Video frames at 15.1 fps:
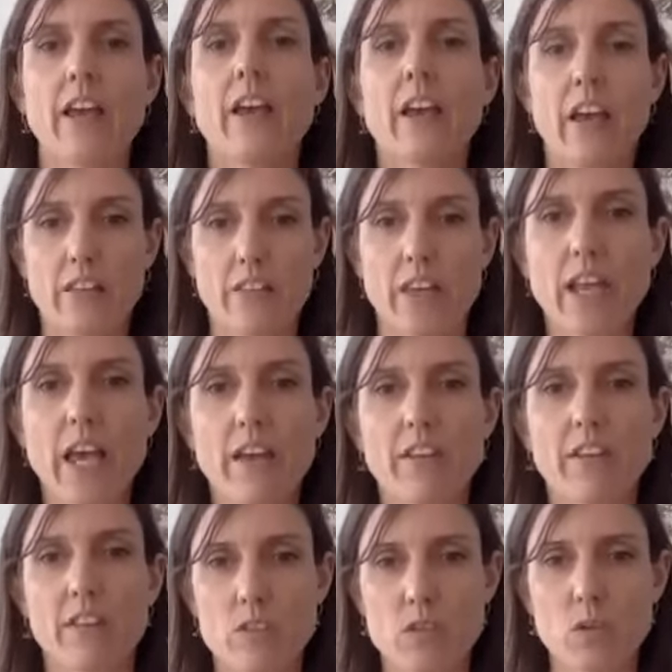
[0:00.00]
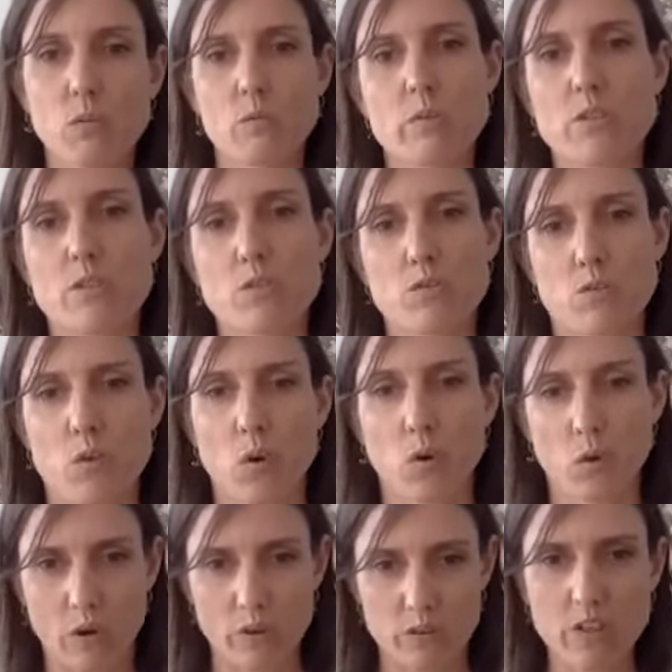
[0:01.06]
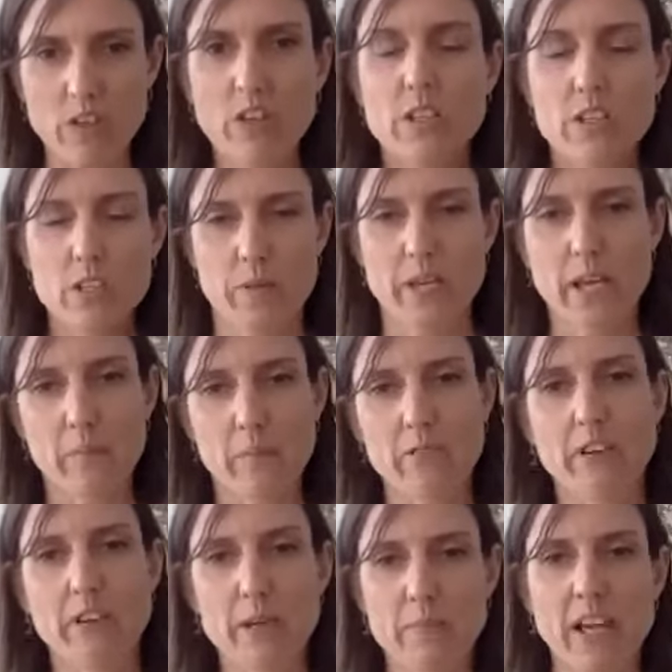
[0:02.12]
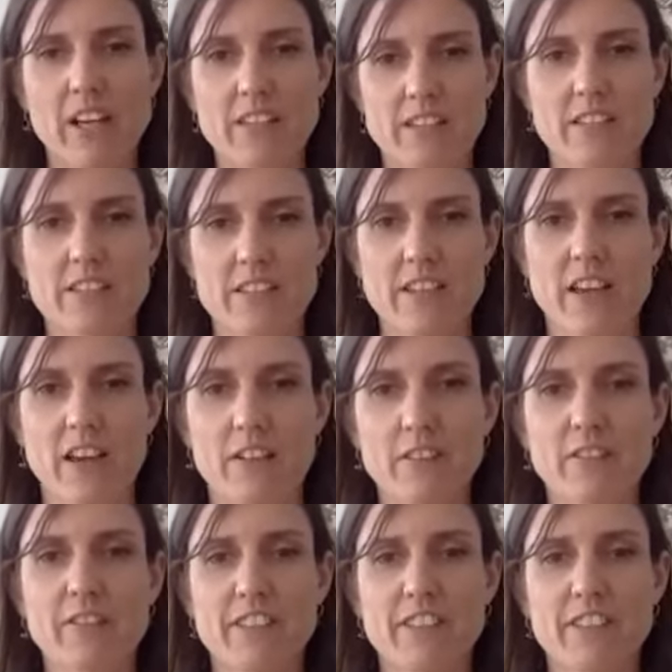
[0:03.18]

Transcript: and then having the tools to draw on to be able to rebalance yourself.